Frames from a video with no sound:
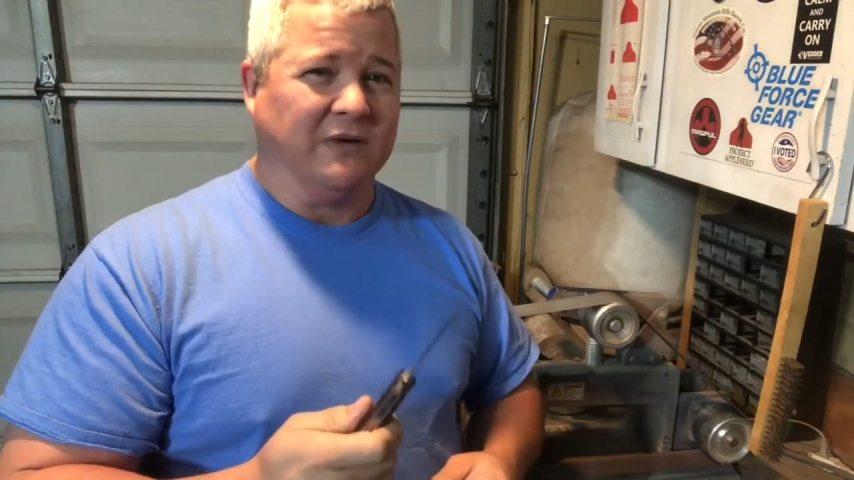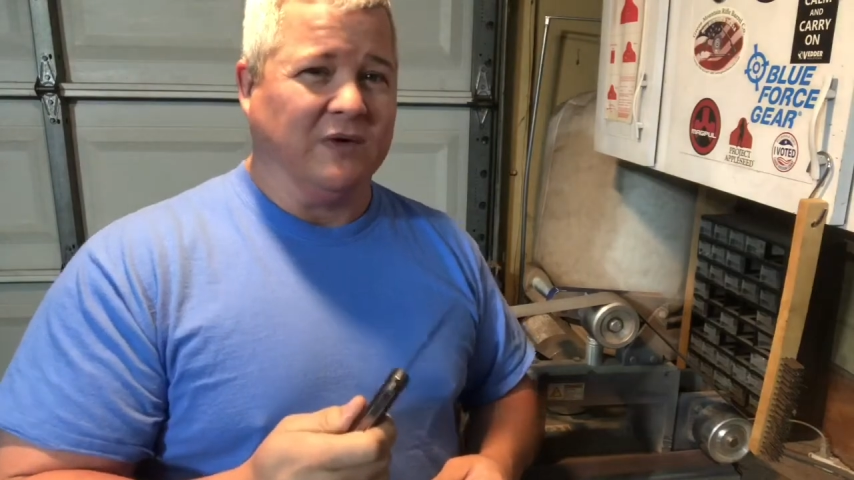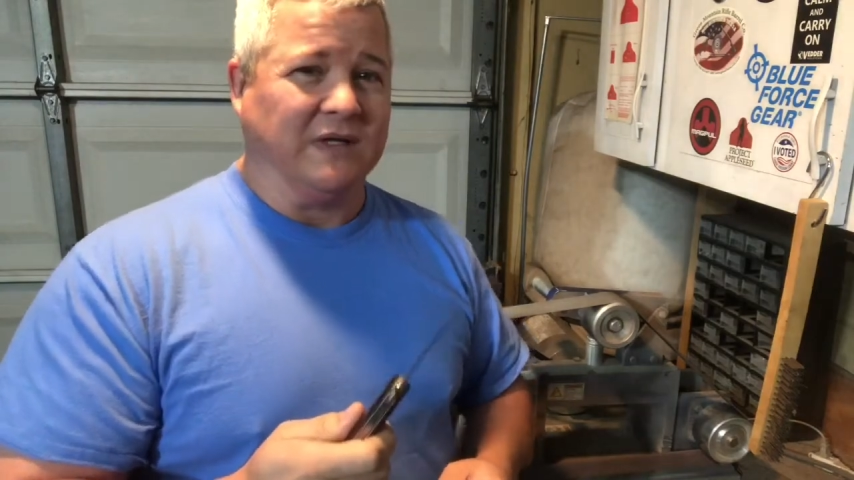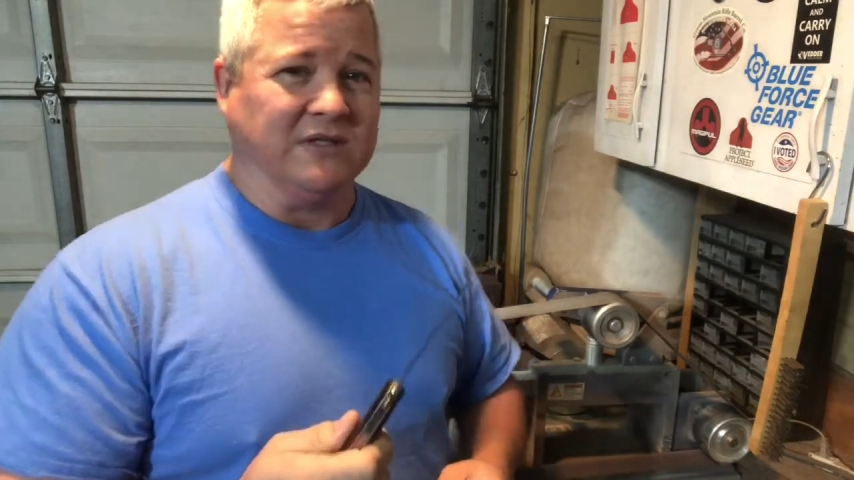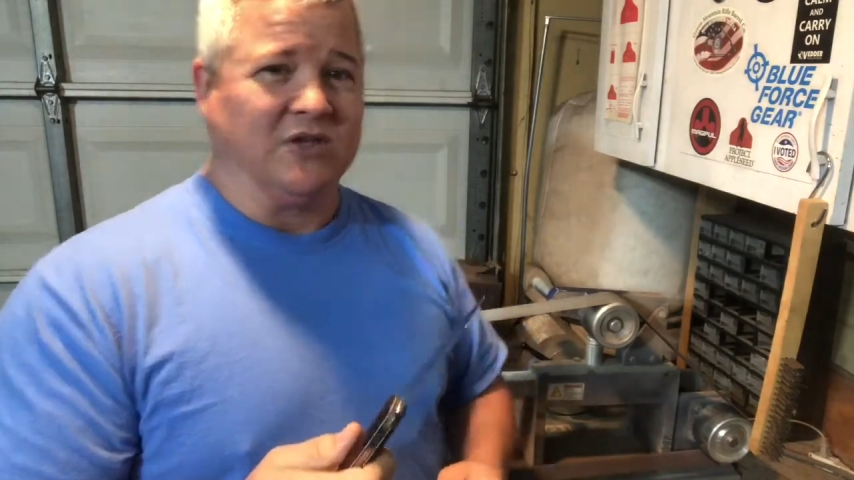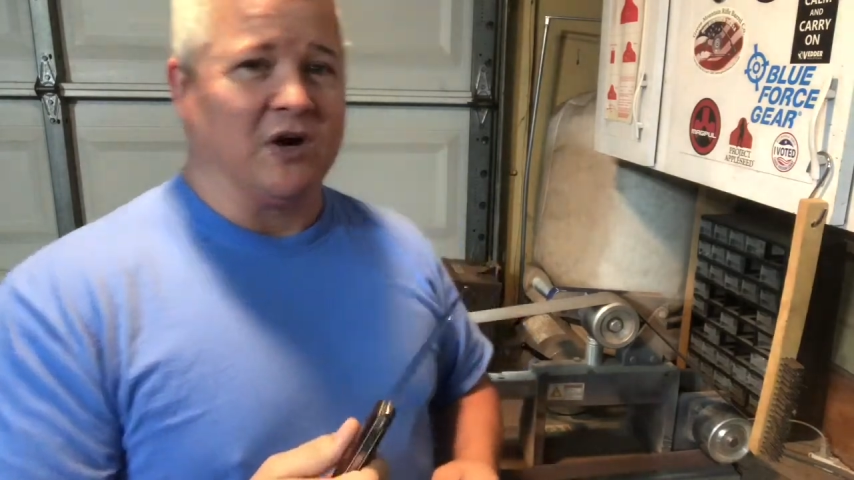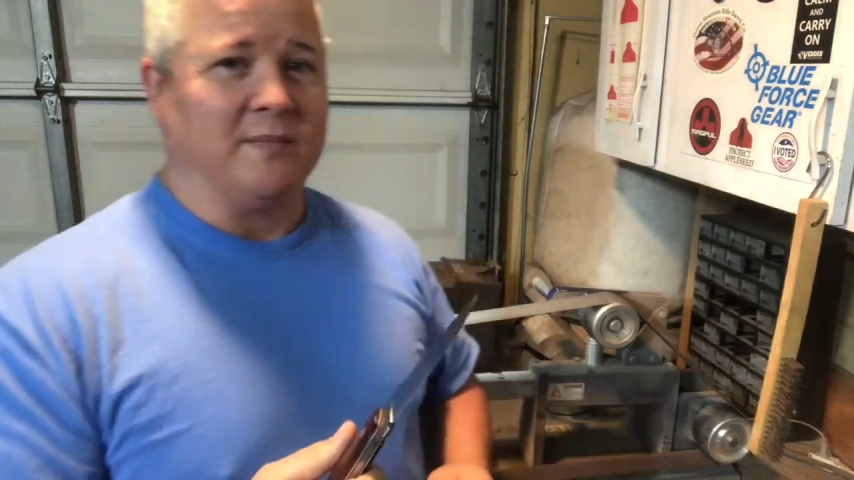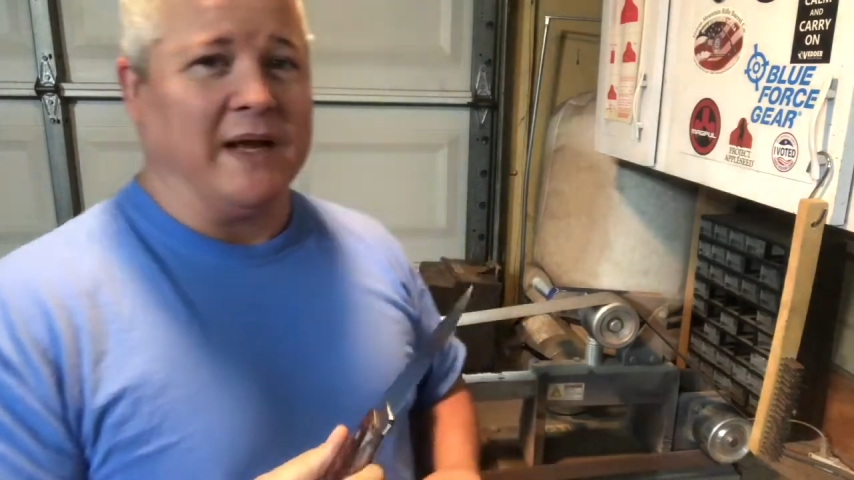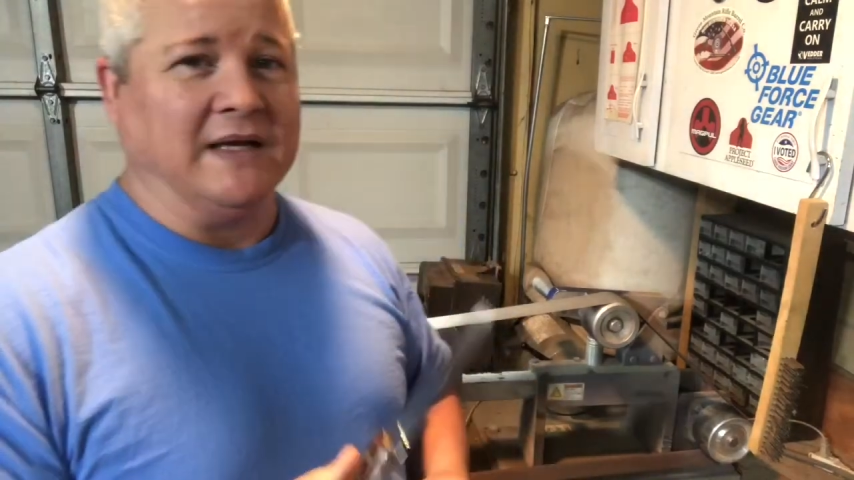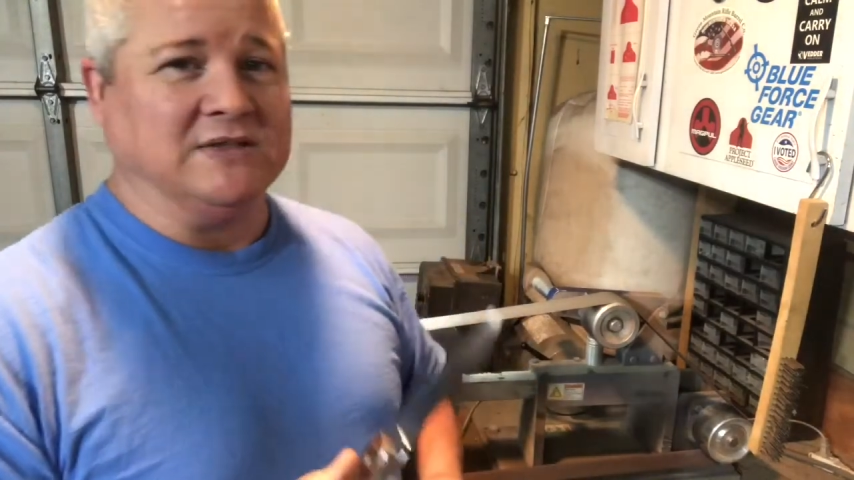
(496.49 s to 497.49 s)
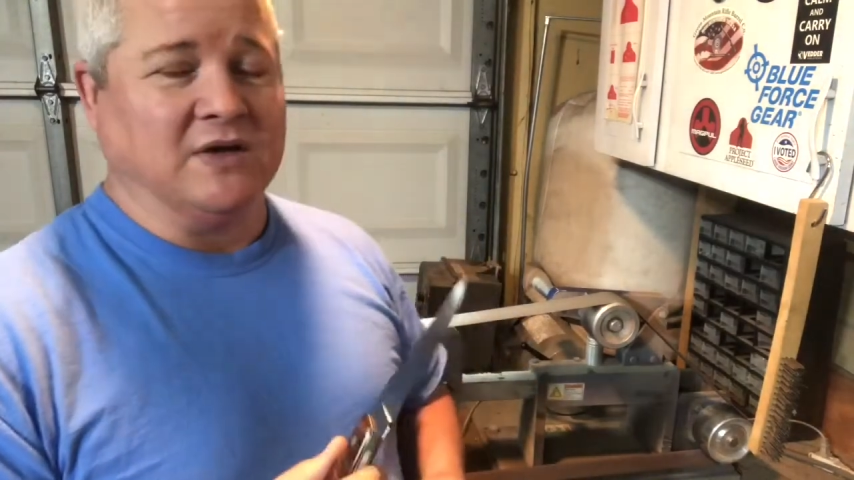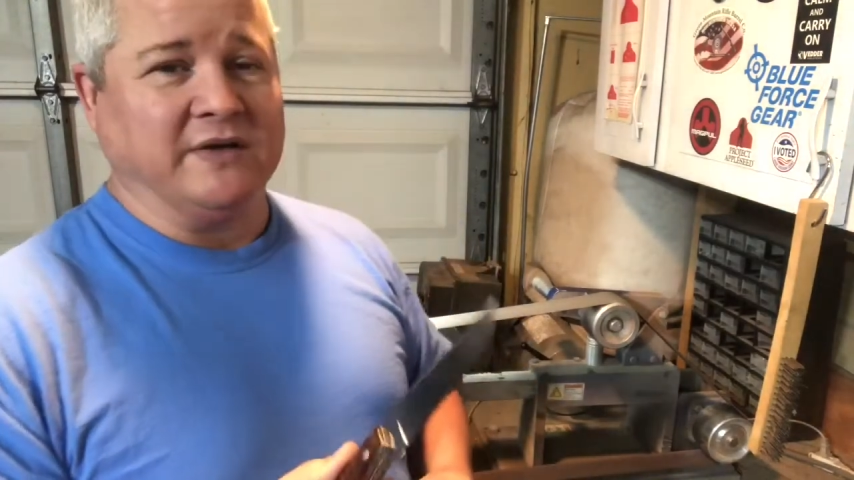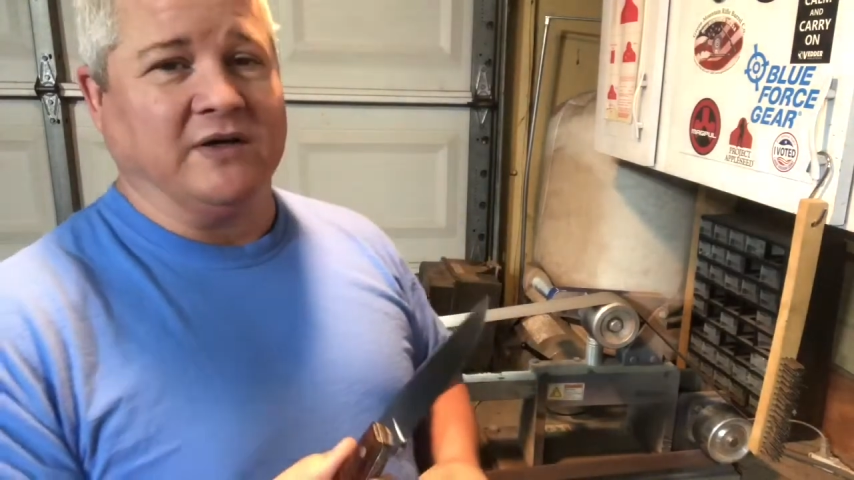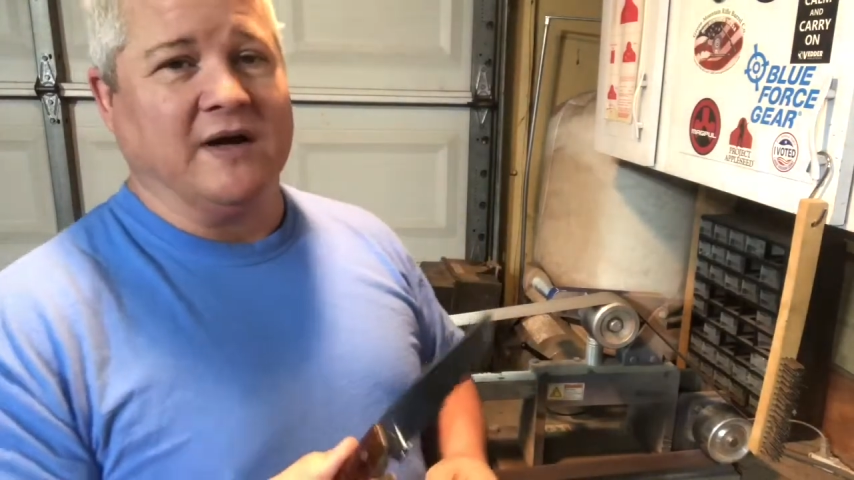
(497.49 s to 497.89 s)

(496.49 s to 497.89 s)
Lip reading: really sharp edge on your